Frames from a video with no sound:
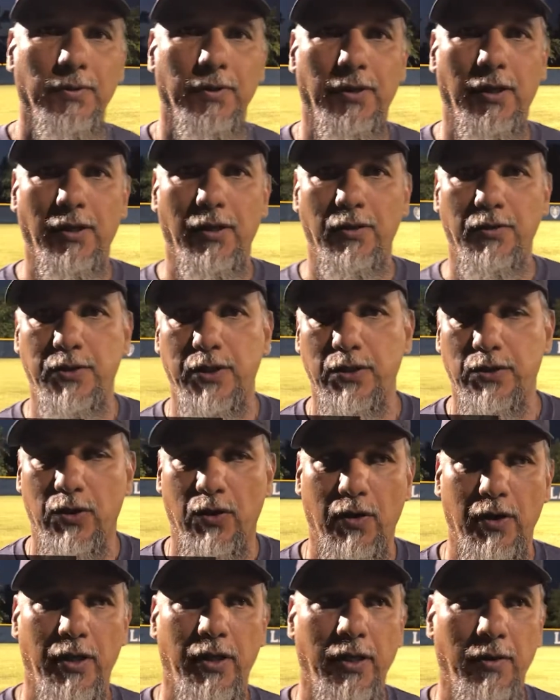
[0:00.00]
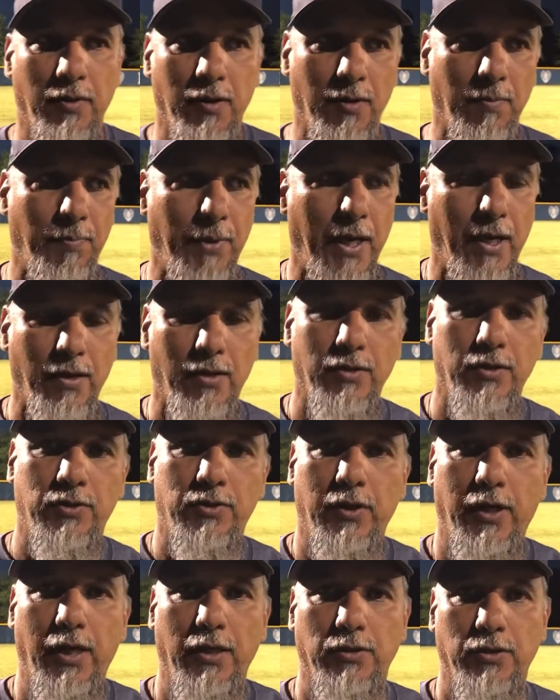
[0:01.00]
You know, she started um, pounding the
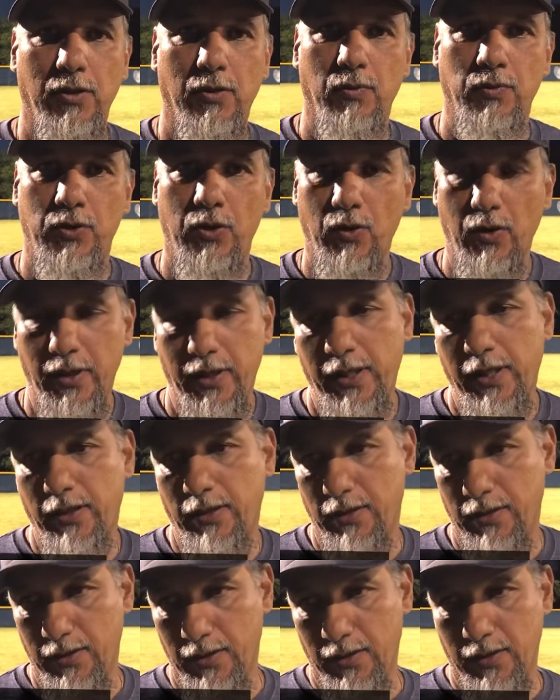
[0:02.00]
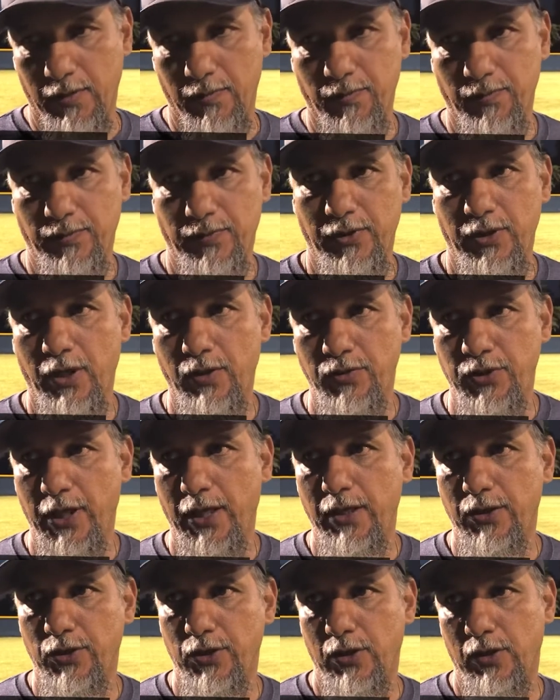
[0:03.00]
strike zone, start getting um, you know
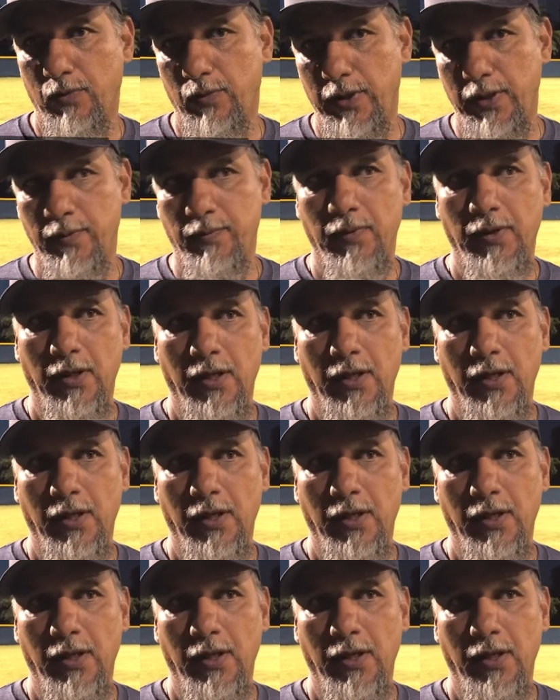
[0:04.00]
change up. We